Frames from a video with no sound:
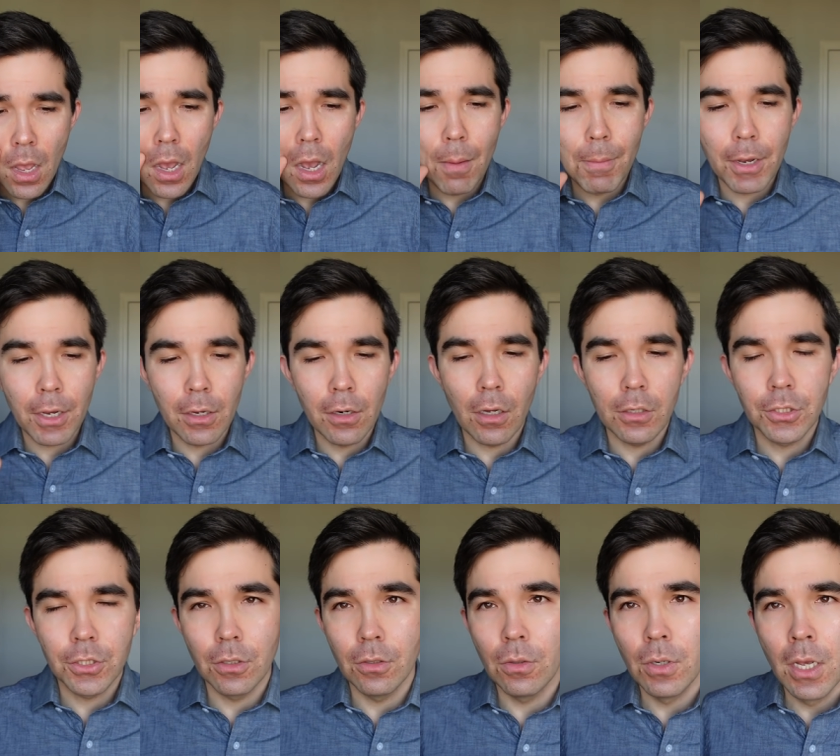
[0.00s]
Um, it could
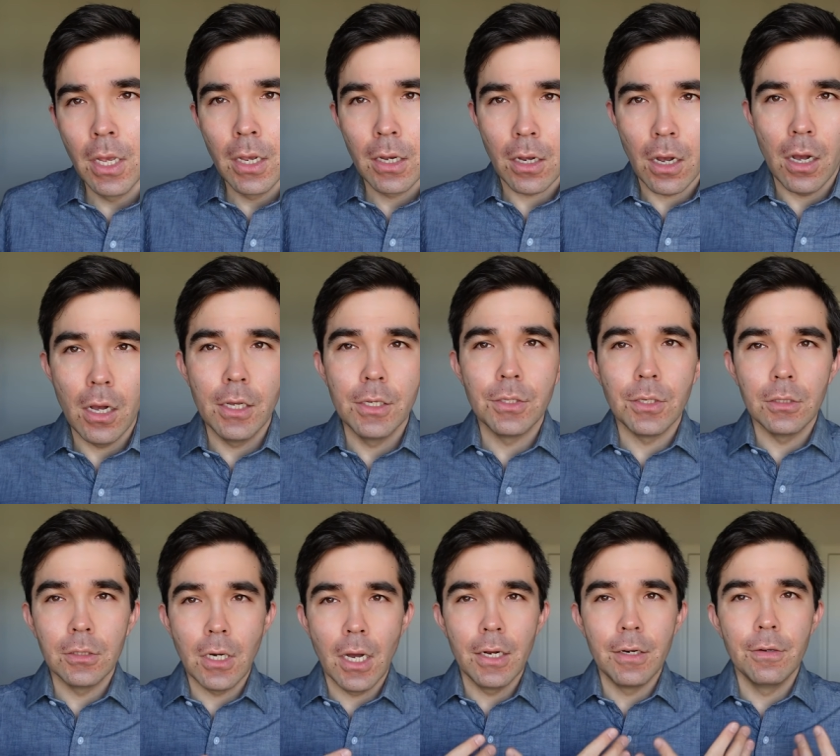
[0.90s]
also cause a
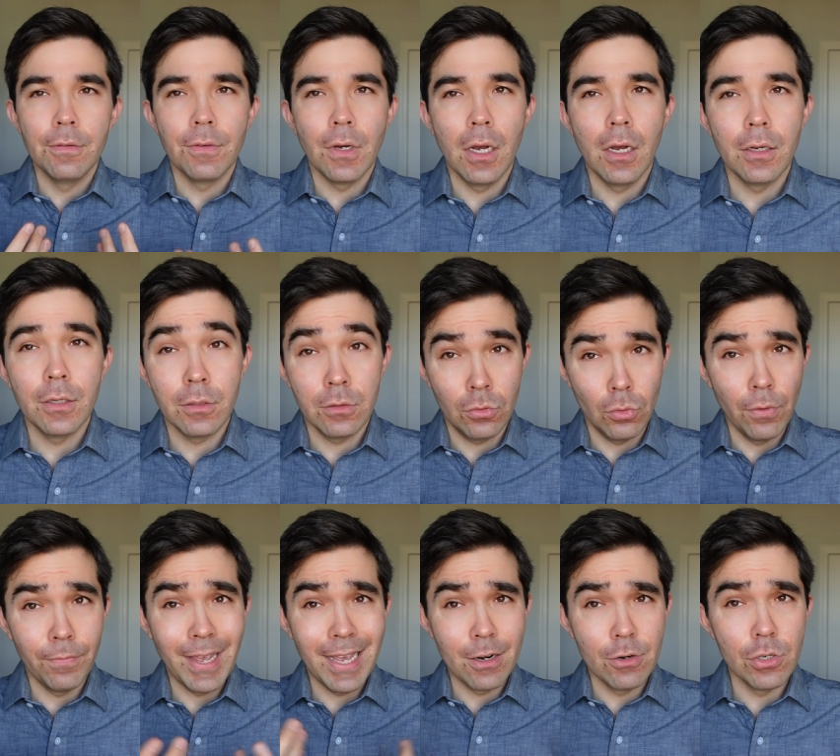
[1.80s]
lot of uh,
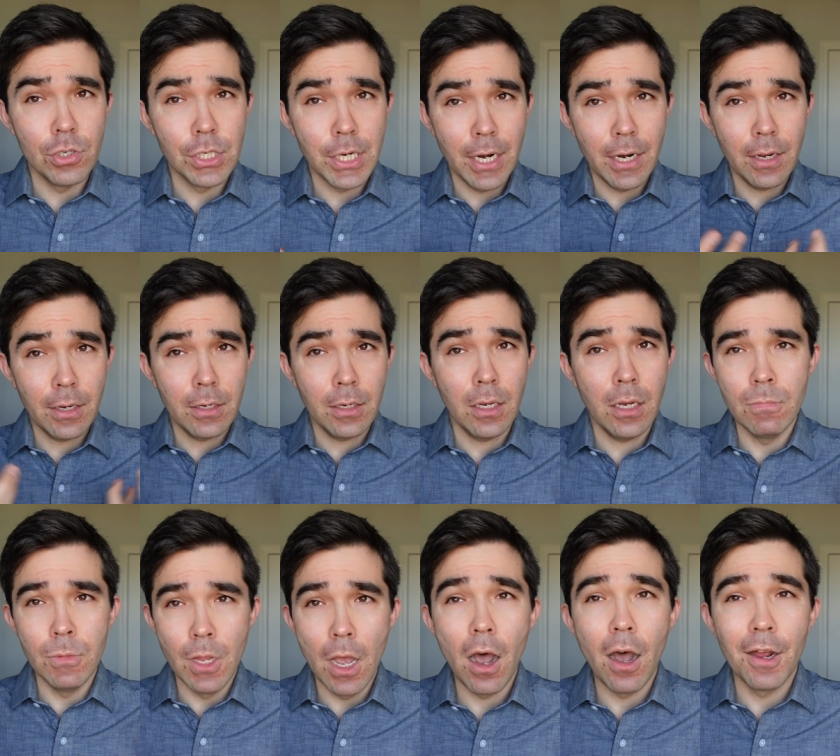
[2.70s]
sort of energetic
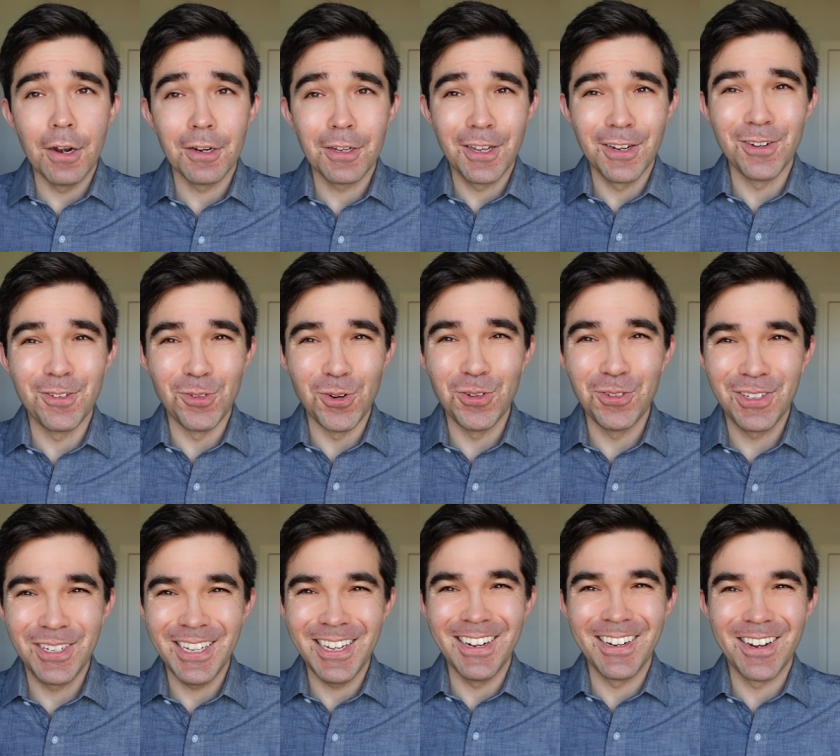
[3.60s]
non
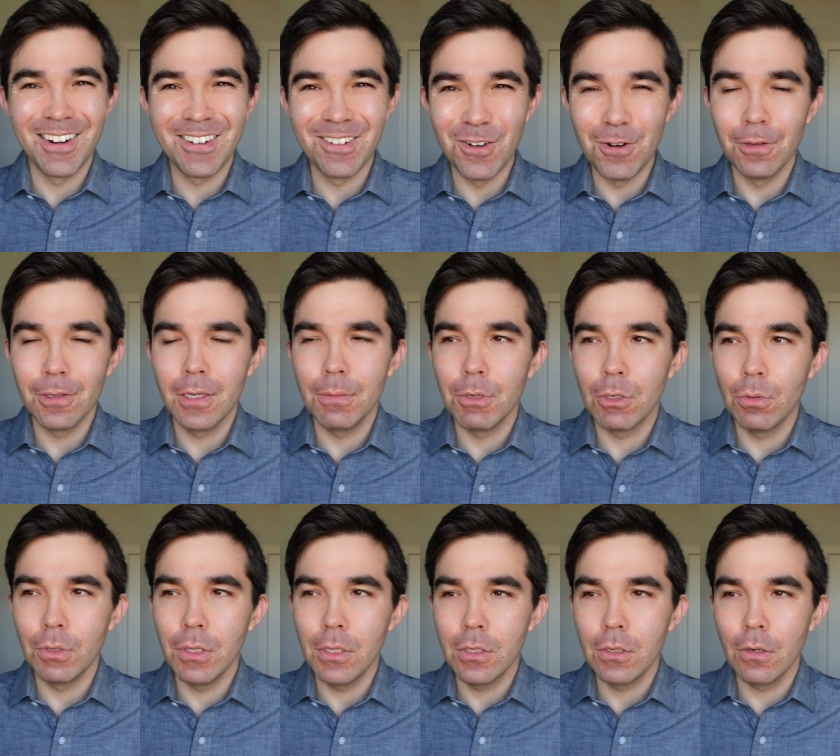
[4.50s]
congruency, incongruency
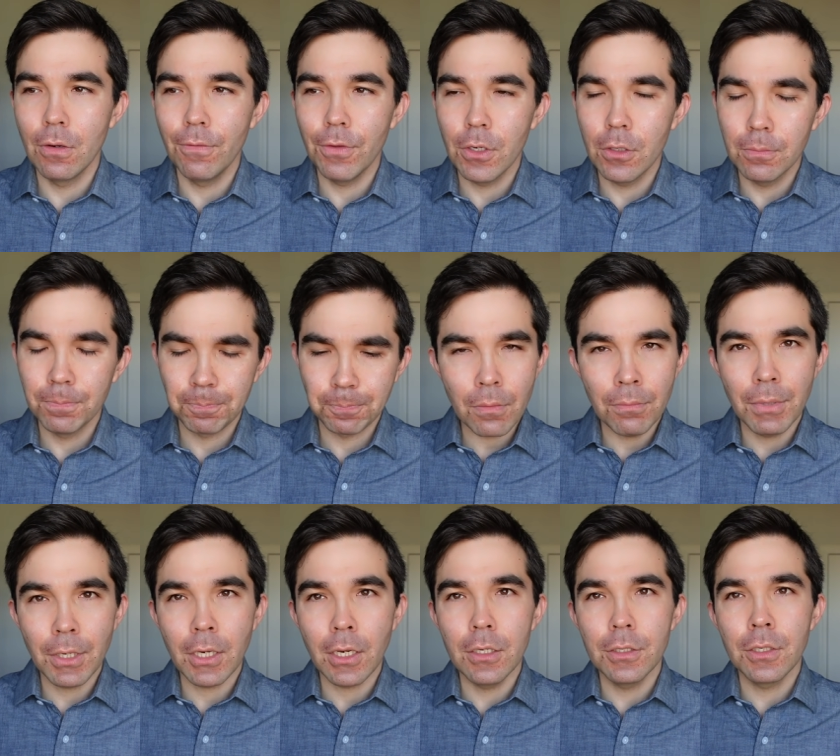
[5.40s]
between the two of you,
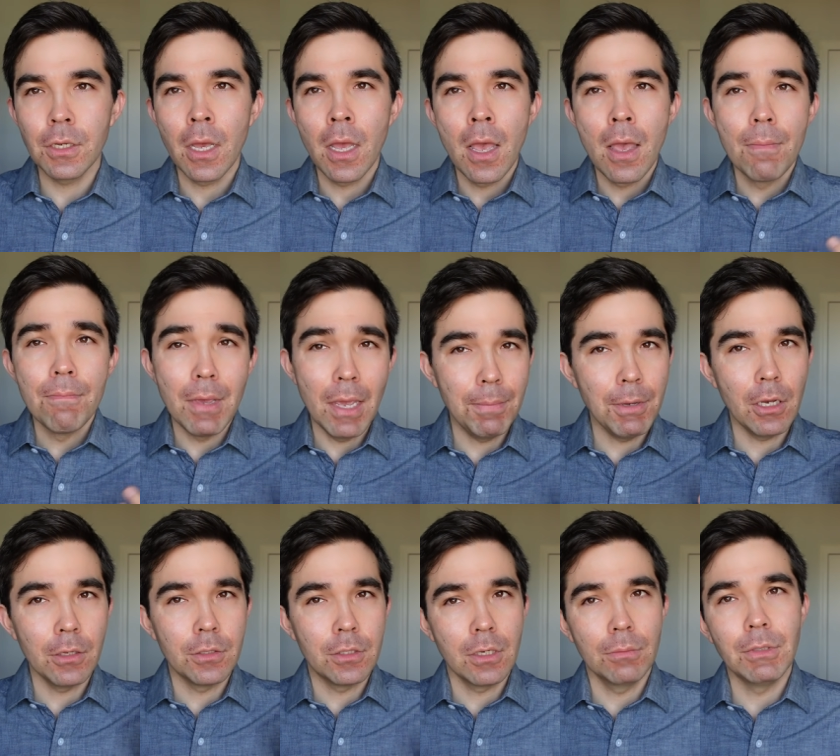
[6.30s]
because maybe
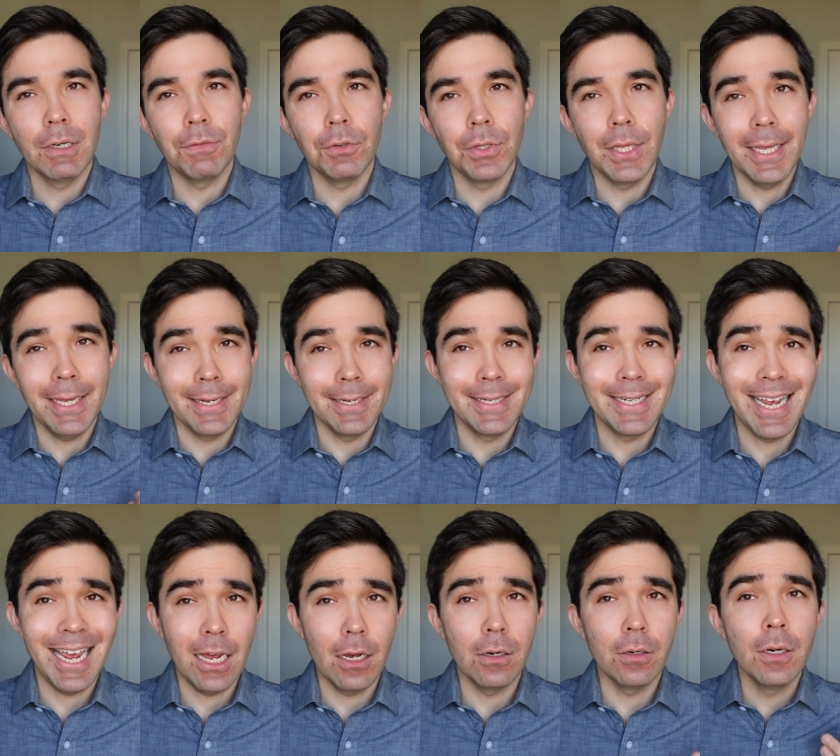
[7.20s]
on some level they can
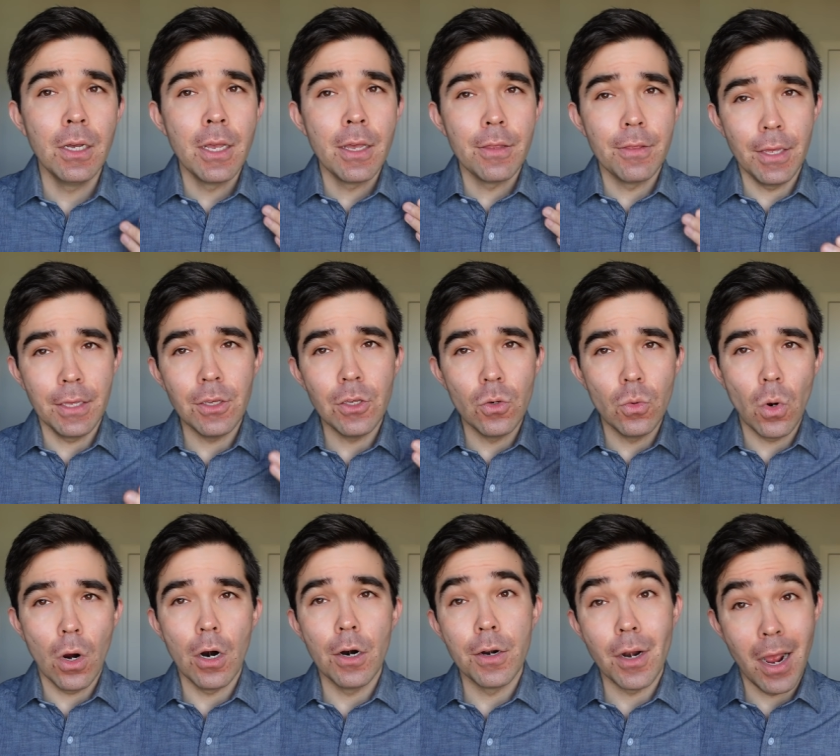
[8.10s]
tell that
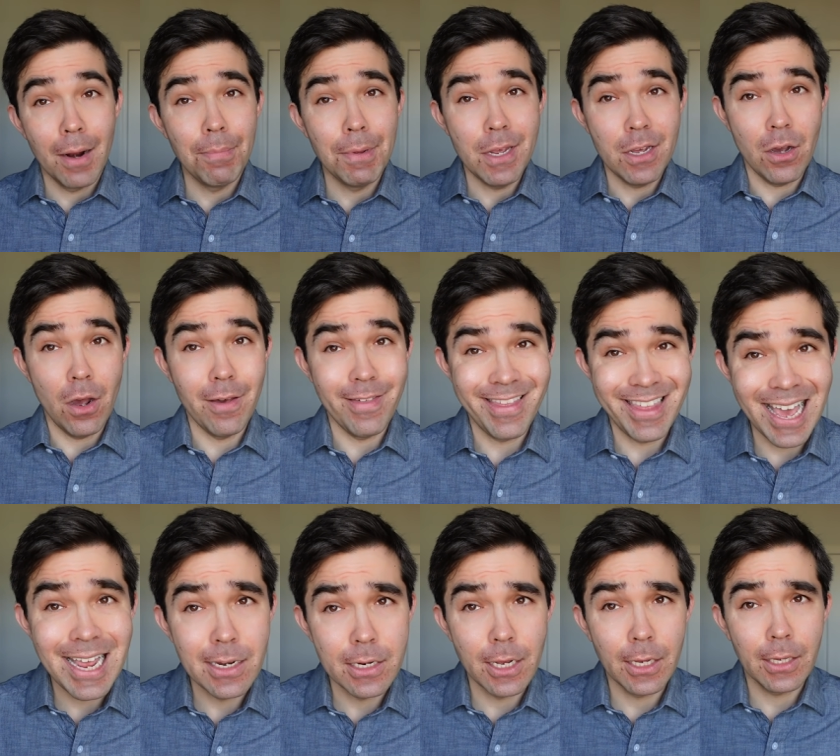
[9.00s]
you are not being
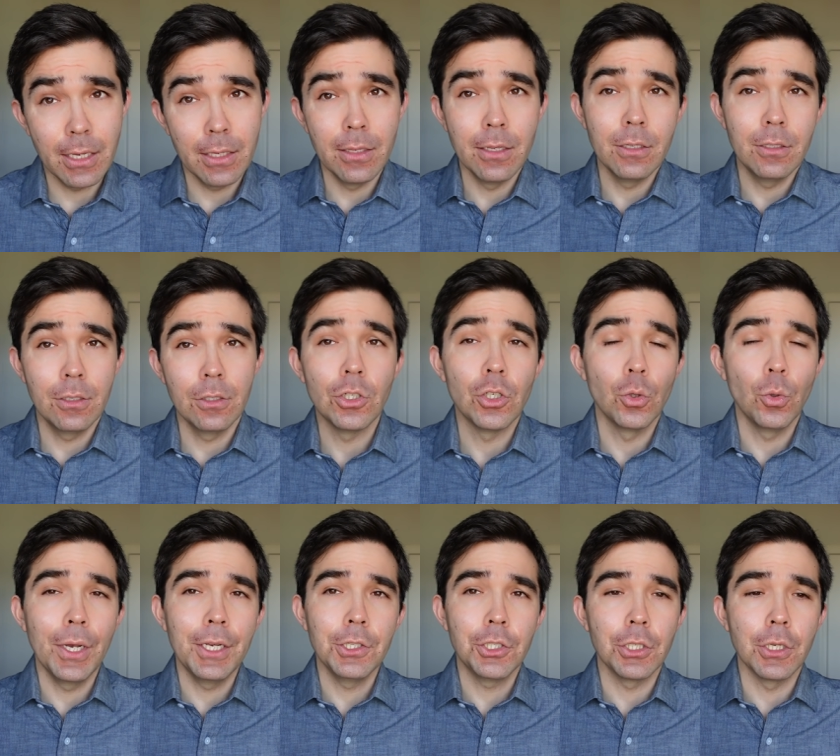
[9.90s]
authentic in this
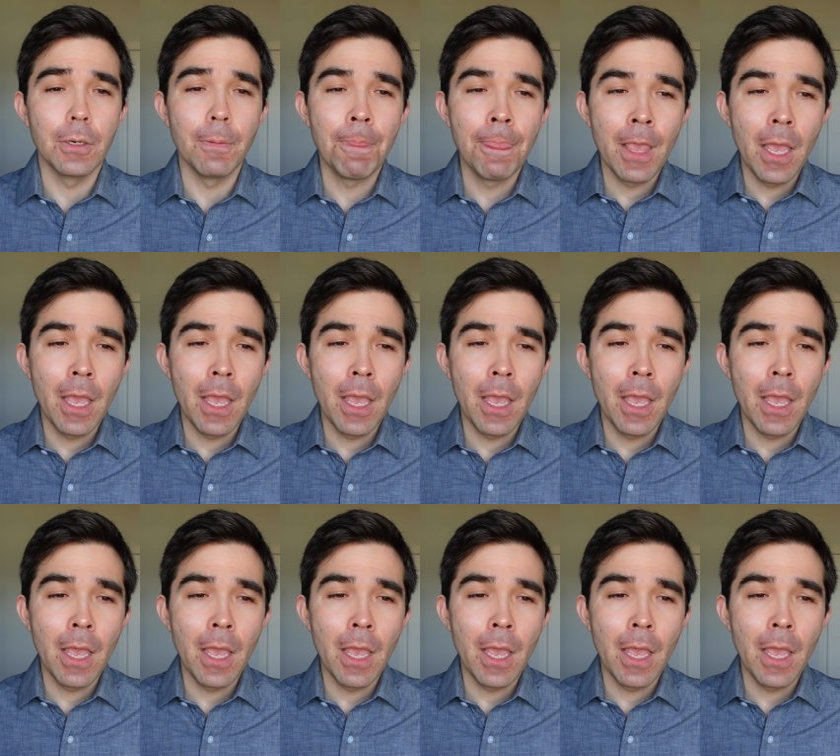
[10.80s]
situation